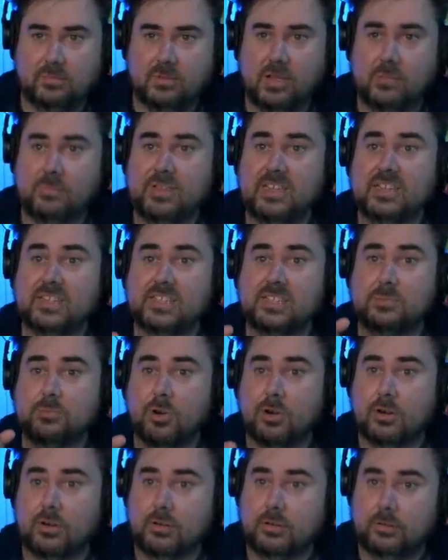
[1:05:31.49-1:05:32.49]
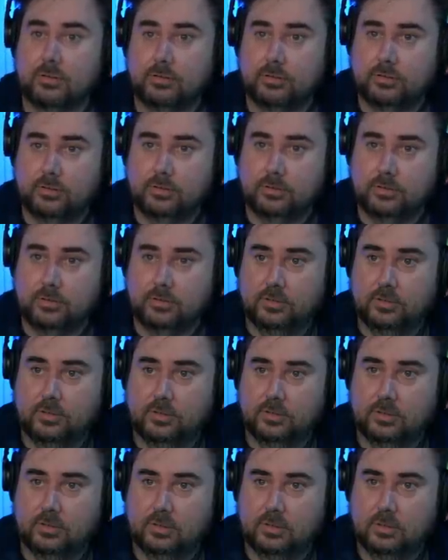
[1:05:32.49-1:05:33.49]
think being smart.
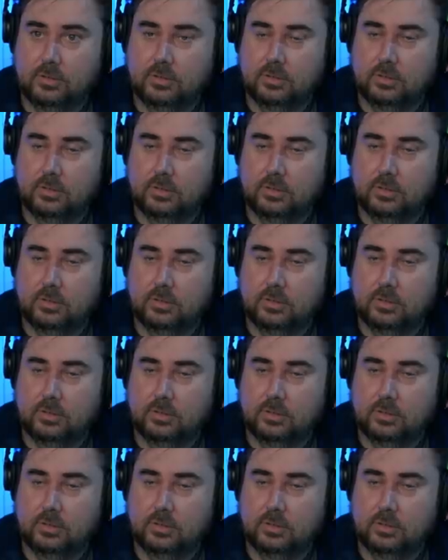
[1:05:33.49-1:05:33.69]
It's